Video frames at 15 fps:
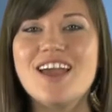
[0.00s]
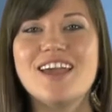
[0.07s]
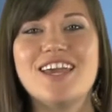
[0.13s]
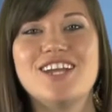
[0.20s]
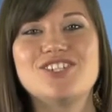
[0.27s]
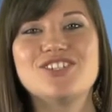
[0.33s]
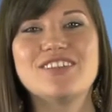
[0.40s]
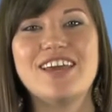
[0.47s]

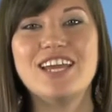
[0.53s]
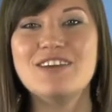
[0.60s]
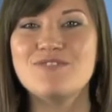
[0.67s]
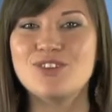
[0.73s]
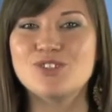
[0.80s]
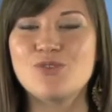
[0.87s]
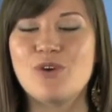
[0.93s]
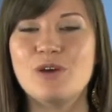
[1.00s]
Each leg of
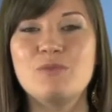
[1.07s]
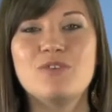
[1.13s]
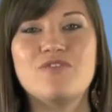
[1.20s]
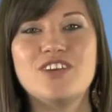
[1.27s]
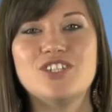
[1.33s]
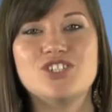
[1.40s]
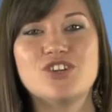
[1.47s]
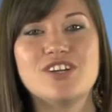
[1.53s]
the tour will
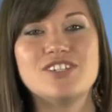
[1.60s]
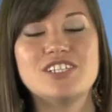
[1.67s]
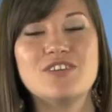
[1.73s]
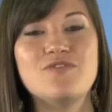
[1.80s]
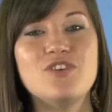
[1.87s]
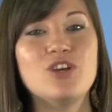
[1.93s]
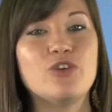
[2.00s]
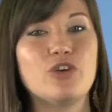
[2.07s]
feature a
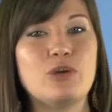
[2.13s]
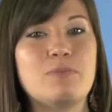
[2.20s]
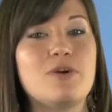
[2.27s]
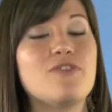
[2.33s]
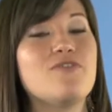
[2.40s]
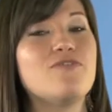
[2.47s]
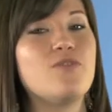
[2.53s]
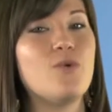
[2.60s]
different group
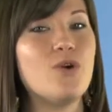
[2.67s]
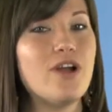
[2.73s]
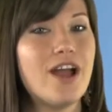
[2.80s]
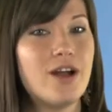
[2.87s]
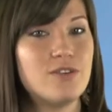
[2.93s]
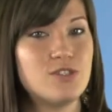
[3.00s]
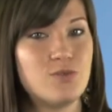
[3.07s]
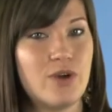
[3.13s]
of four
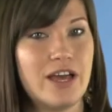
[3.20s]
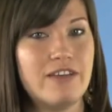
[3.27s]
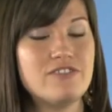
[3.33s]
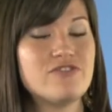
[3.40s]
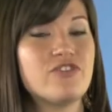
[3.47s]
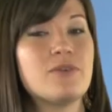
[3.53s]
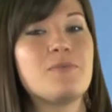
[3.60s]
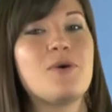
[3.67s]

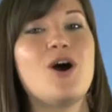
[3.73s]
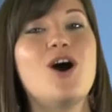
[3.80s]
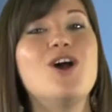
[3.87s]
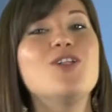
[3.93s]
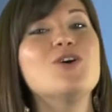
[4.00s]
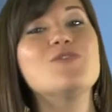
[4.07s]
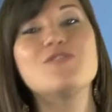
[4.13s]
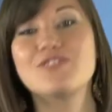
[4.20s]
housewives from all
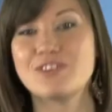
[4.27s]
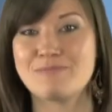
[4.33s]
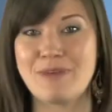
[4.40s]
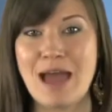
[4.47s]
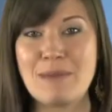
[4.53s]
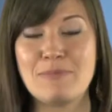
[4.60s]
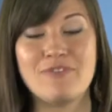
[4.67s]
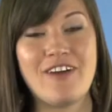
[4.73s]
over the
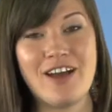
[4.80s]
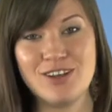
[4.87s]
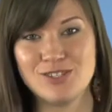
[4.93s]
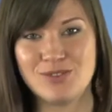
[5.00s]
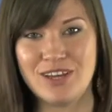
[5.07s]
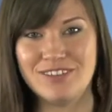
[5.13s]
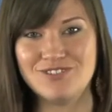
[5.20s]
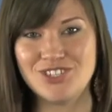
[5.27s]
map of
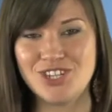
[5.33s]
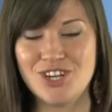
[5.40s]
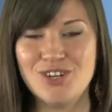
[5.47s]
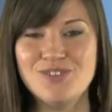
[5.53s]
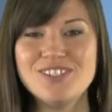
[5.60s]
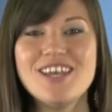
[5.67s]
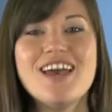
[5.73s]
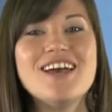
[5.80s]
housewives
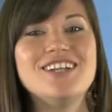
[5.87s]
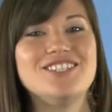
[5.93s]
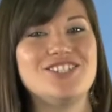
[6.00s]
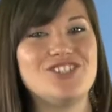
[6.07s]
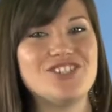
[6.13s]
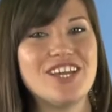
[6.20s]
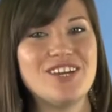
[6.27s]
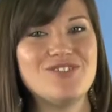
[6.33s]
shows,
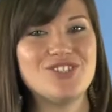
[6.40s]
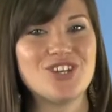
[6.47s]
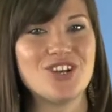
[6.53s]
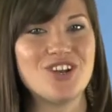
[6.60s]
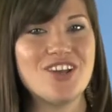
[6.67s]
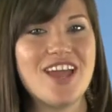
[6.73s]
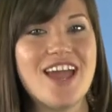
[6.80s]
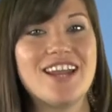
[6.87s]
dishing out
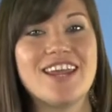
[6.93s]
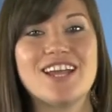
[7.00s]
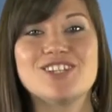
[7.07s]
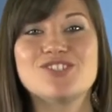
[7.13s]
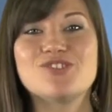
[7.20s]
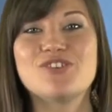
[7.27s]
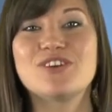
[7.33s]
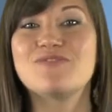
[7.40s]
dirt and
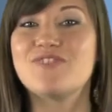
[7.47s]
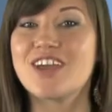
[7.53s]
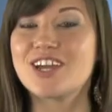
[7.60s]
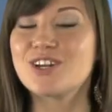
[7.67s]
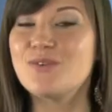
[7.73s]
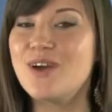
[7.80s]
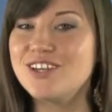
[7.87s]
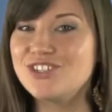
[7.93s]
answering fan
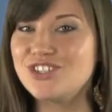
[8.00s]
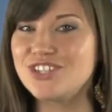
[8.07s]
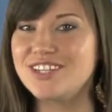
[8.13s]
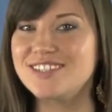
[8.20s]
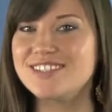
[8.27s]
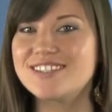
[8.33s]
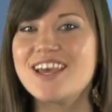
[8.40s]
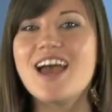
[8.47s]

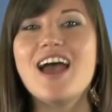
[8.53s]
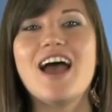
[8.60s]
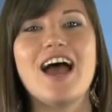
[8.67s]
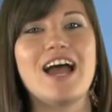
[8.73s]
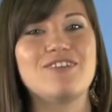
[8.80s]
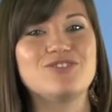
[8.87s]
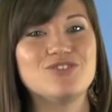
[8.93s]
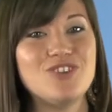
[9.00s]
questions.
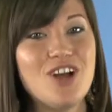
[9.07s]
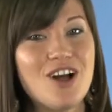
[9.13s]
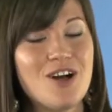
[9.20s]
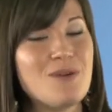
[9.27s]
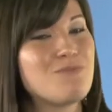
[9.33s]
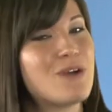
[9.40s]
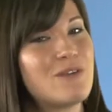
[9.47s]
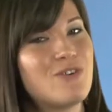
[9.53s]
After
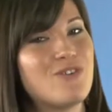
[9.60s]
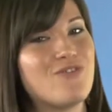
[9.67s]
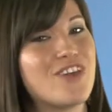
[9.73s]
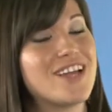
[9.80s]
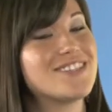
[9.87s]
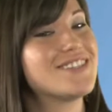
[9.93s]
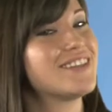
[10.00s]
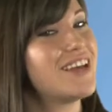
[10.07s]
all, Bravo
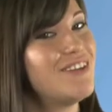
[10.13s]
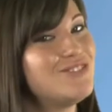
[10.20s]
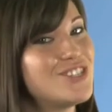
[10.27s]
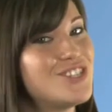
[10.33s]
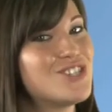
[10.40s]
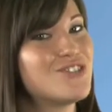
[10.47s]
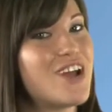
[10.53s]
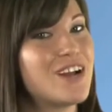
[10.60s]
fans love to
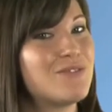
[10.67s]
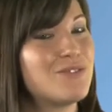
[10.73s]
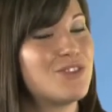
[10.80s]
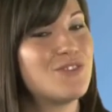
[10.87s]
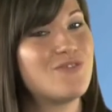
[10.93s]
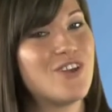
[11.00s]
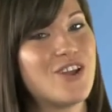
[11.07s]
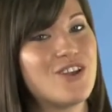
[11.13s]
interact with the
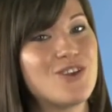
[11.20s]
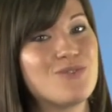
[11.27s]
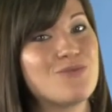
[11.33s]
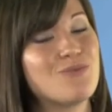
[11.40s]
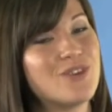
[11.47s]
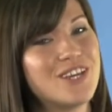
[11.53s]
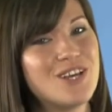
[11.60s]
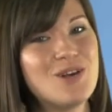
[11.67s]
very
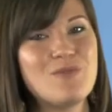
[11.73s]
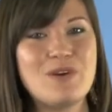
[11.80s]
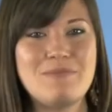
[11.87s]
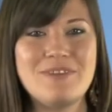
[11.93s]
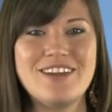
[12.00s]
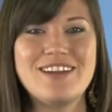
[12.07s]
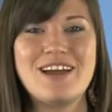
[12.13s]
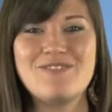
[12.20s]
real
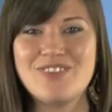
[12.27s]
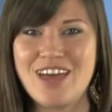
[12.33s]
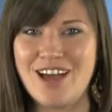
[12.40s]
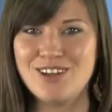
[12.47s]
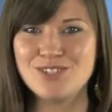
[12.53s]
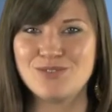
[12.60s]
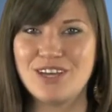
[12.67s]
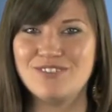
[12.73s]
women of the
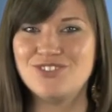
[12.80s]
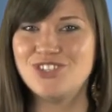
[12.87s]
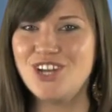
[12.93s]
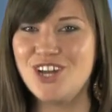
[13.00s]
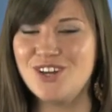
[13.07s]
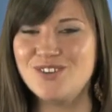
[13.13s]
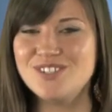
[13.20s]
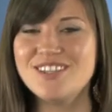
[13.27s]
housewives
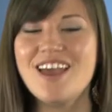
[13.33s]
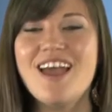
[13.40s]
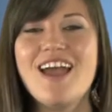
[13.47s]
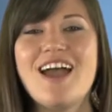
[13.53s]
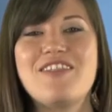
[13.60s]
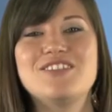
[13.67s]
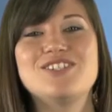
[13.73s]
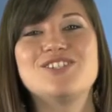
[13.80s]
shows,
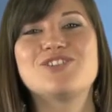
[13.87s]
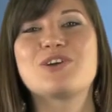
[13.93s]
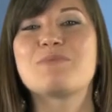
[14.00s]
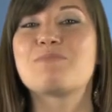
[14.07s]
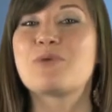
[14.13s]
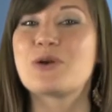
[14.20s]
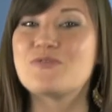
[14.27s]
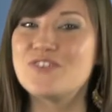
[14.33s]
and this is your
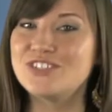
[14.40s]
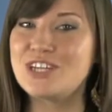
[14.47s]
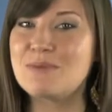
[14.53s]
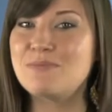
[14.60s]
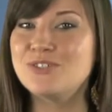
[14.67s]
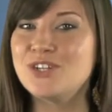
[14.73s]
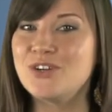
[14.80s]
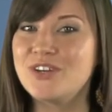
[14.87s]
perfect
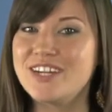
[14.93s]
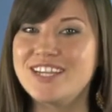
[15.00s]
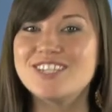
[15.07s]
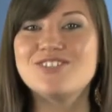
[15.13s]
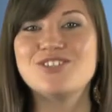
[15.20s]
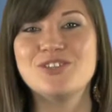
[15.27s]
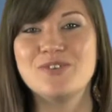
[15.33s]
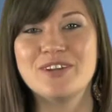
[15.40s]
opportunity
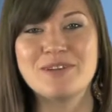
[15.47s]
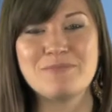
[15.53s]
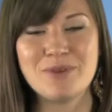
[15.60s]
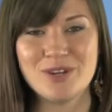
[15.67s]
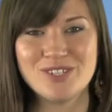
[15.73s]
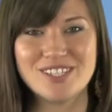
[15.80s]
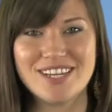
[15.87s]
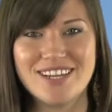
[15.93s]
to do it in
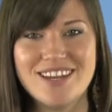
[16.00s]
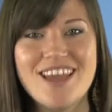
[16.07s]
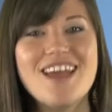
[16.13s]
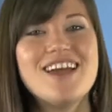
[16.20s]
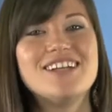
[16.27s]
person.